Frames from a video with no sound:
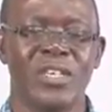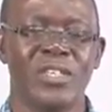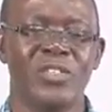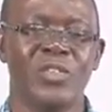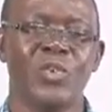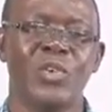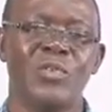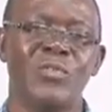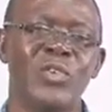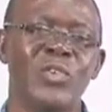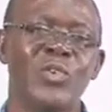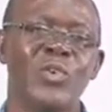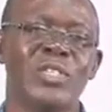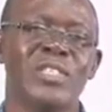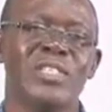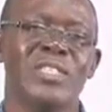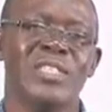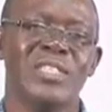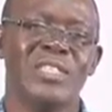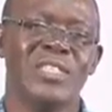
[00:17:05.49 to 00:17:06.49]
And so even though
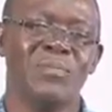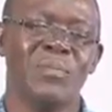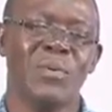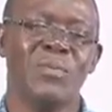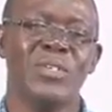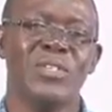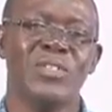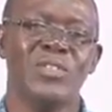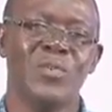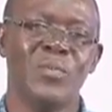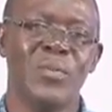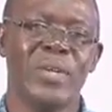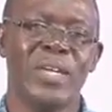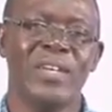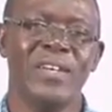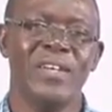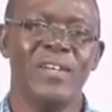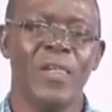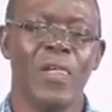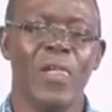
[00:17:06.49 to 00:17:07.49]
it is in the public
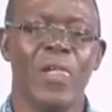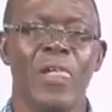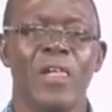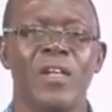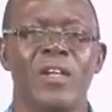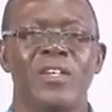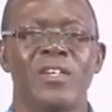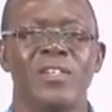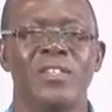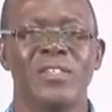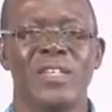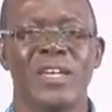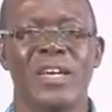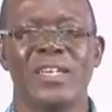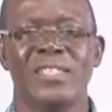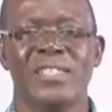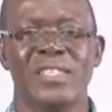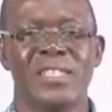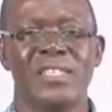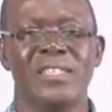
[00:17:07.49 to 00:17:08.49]
domain, there
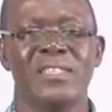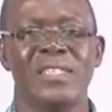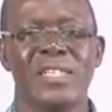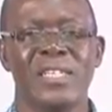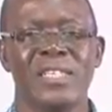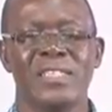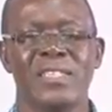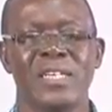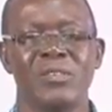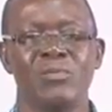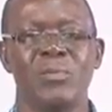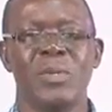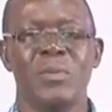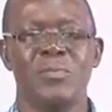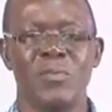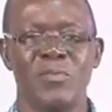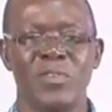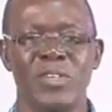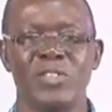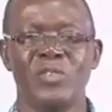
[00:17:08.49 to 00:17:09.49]
are certain things that may
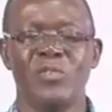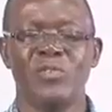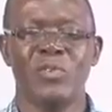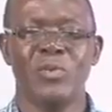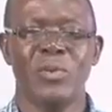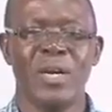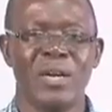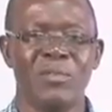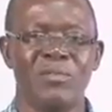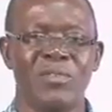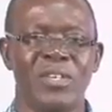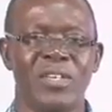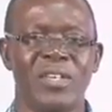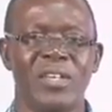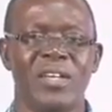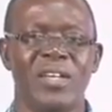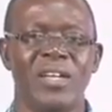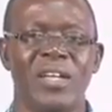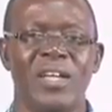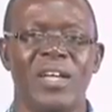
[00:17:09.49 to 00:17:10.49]
prevent you from having
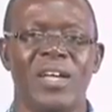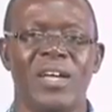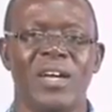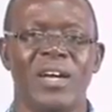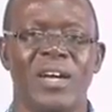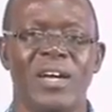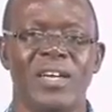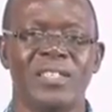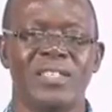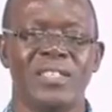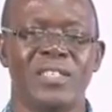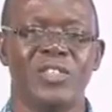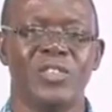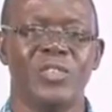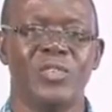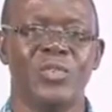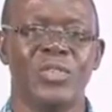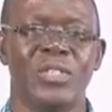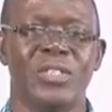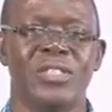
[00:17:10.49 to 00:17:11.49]
access
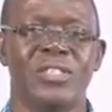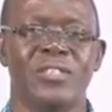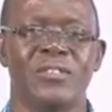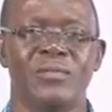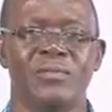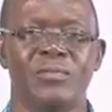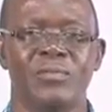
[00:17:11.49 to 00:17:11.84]
to it.